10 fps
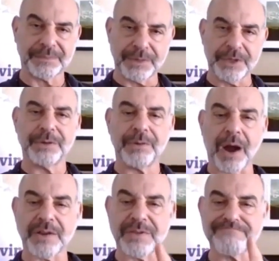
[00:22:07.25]
You
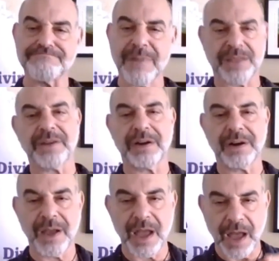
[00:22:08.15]
are the
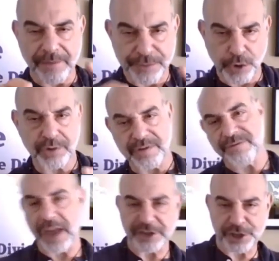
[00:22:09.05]
mother of your
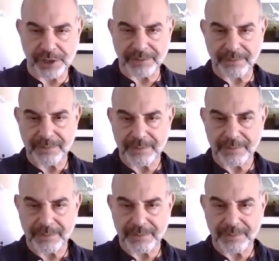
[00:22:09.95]
invention,